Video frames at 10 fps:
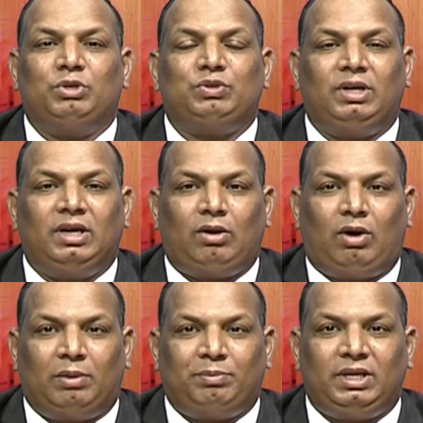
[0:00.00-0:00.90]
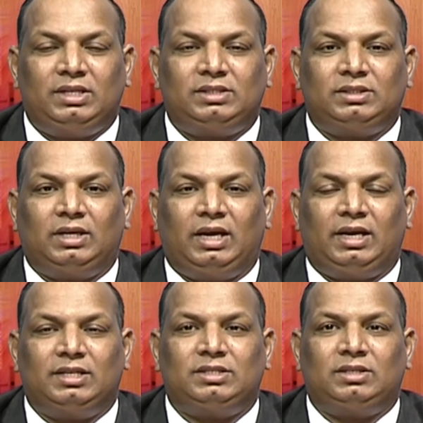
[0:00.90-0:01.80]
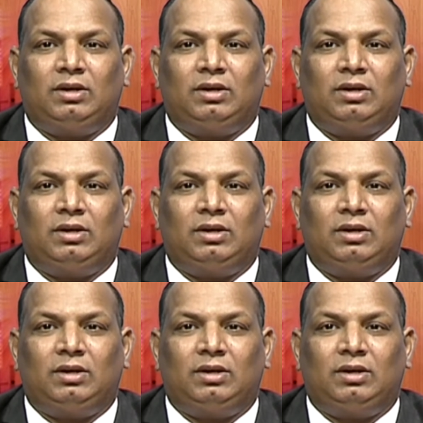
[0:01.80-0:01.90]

will hear all appeals against